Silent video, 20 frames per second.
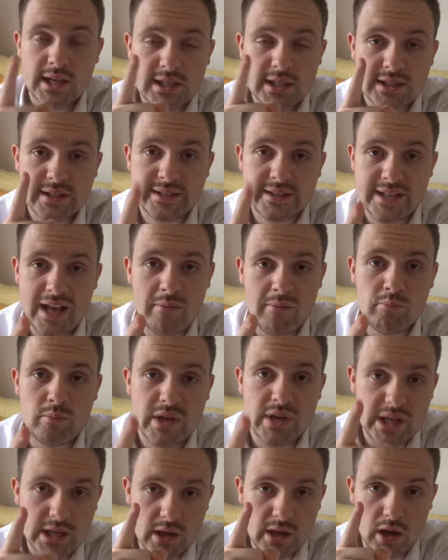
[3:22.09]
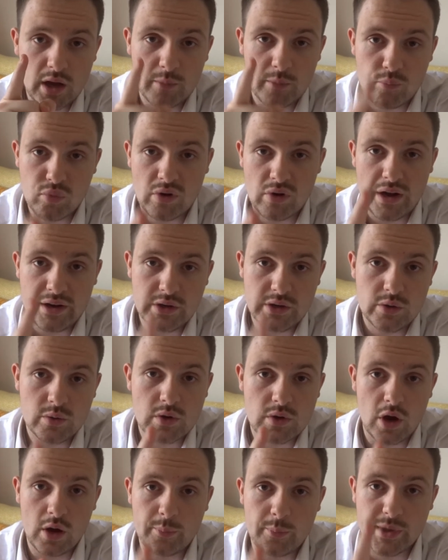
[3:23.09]
send me a brand new
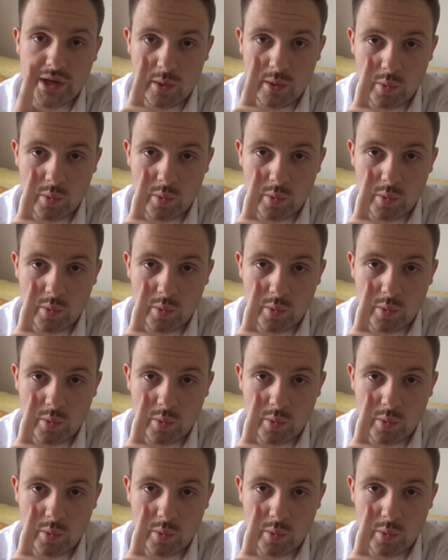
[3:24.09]
copy.